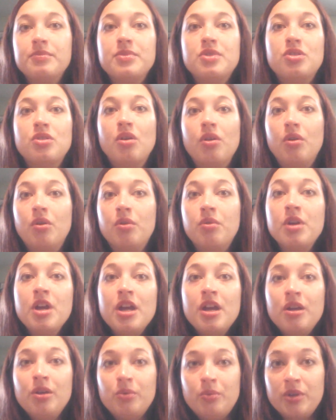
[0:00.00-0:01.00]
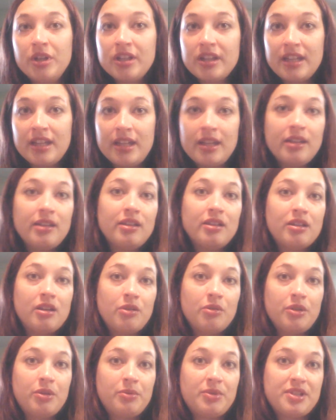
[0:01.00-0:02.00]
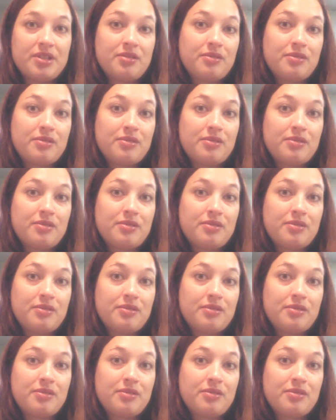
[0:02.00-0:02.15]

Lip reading: So really, you know, we